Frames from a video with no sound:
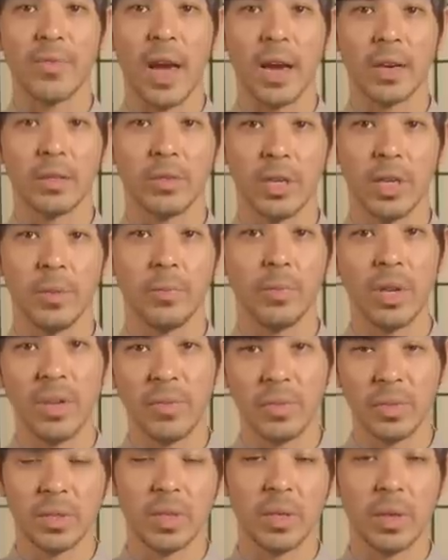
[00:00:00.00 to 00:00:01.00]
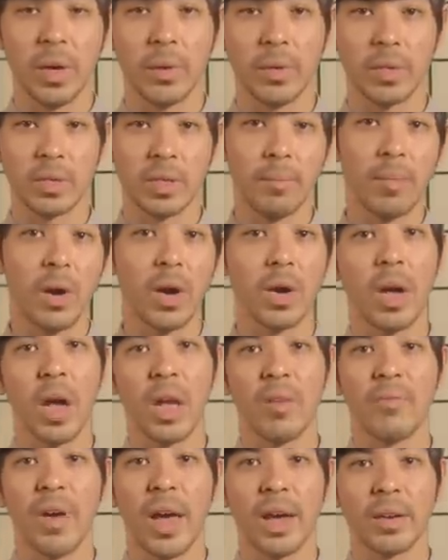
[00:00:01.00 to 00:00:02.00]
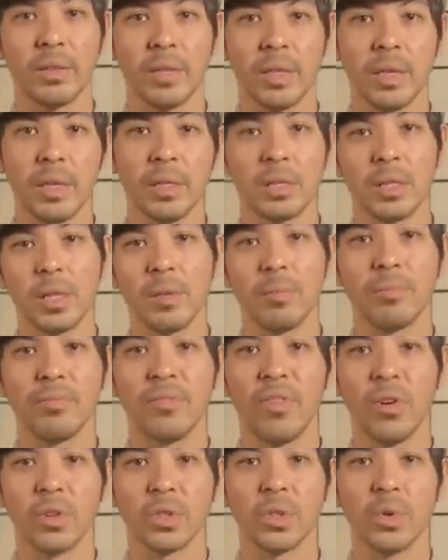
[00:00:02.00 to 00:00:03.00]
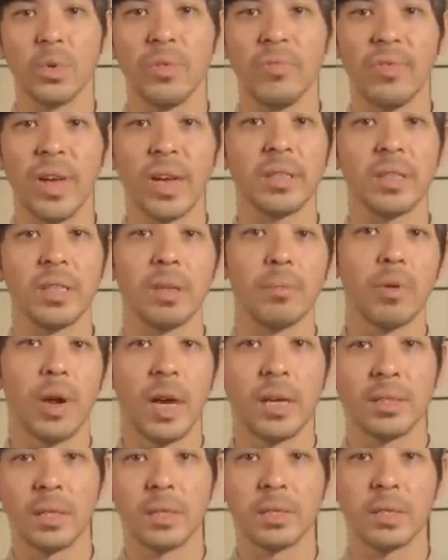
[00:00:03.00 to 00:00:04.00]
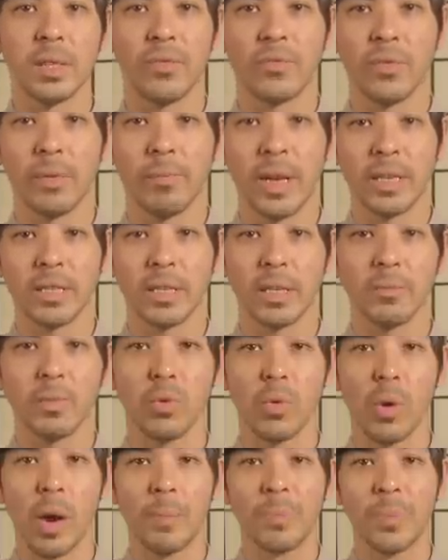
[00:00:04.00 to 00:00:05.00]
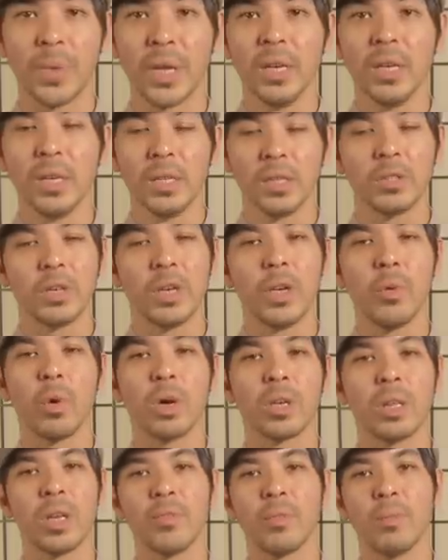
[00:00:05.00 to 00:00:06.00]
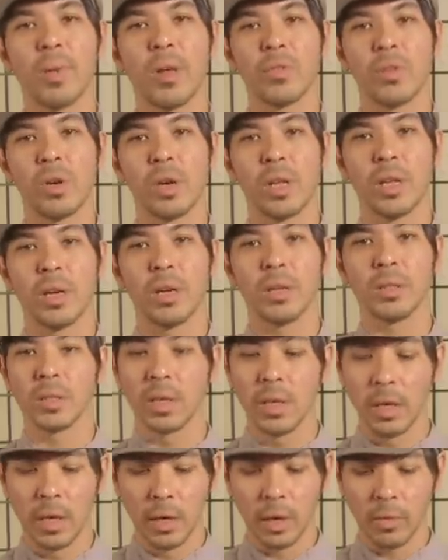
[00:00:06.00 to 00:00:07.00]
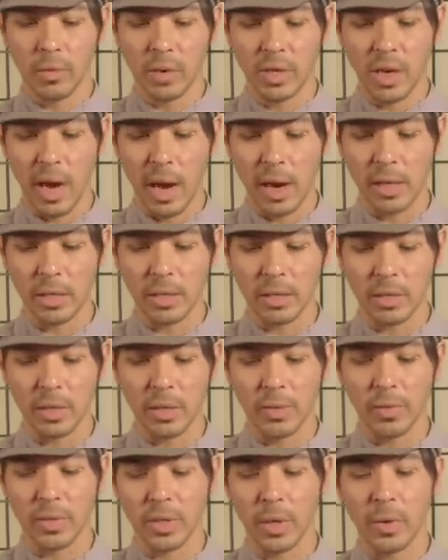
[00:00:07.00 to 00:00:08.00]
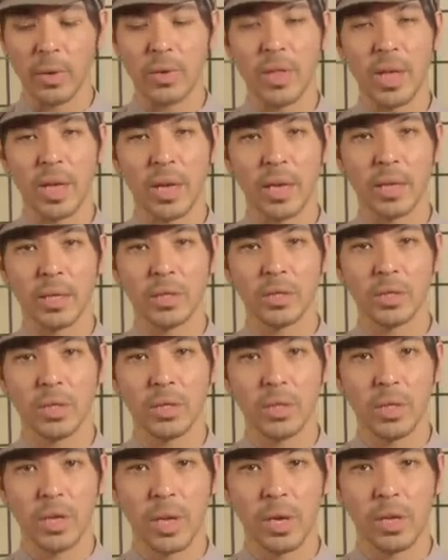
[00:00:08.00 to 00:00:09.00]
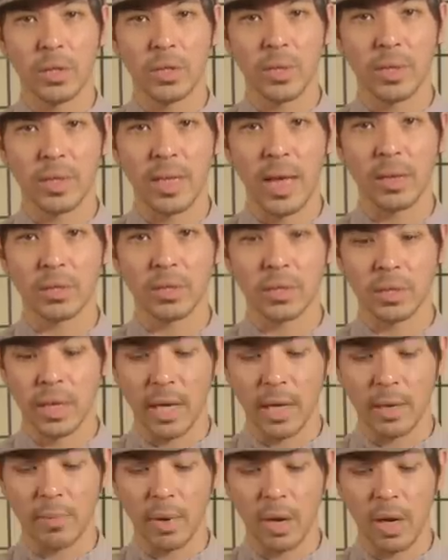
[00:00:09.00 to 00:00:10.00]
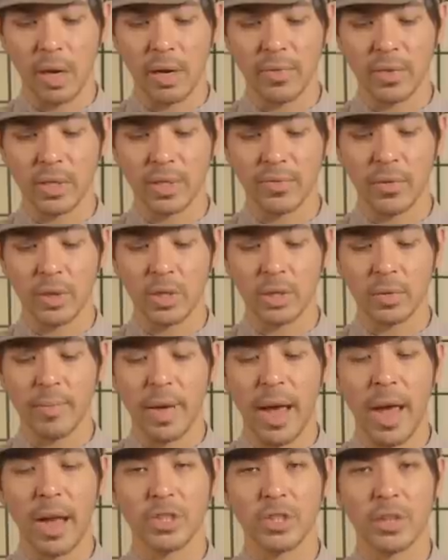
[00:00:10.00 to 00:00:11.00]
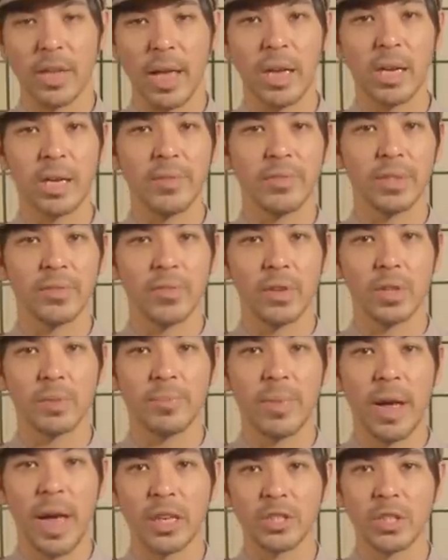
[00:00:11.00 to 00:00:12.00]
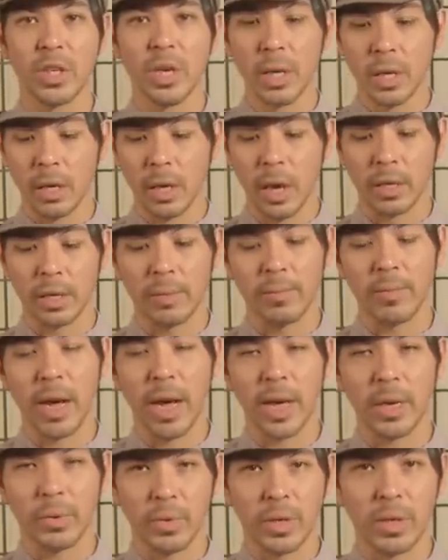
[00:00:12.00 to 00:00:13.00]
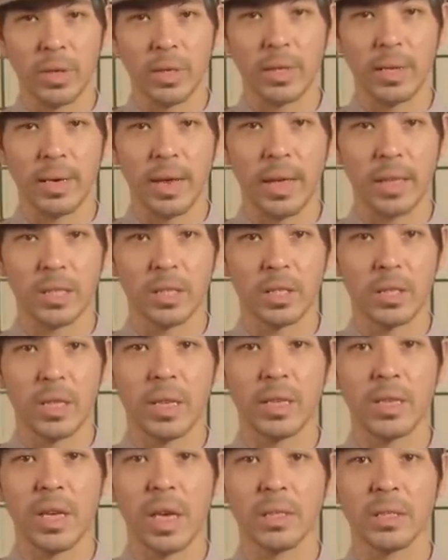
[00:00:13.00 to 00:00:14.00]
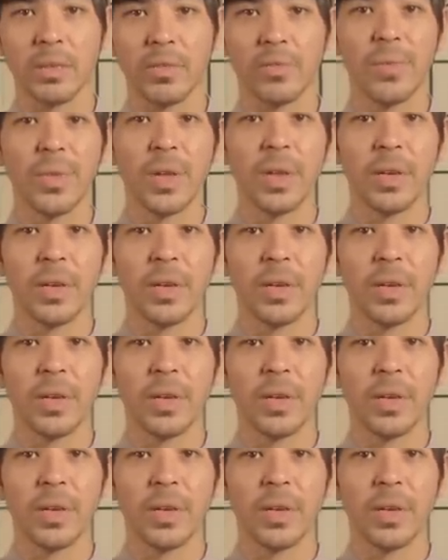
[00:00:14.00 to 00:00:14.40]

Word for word: factory, previously known as the Menghai factory. These are the folks who invented the process of fermenting Pu'er. So he worked there for about 30 years, retired to do his own thing in the year 2000, and part of his first batch, the end of his first batch, got combined with the next, the tail of